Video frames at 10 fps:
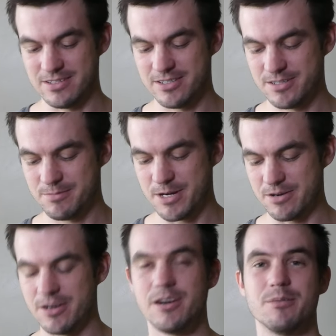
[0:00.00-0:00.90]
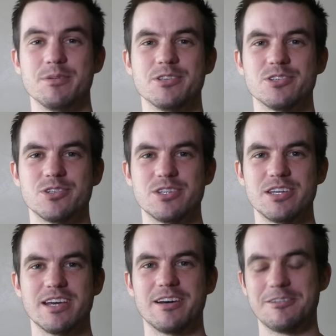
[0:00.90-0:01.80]
on my arm and show
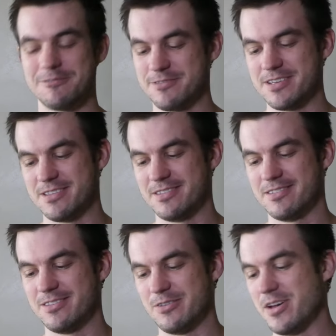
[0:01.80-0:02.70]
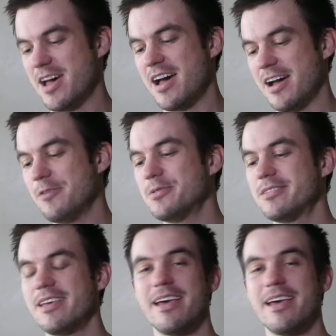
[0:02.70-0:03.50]
you how it fits. So I would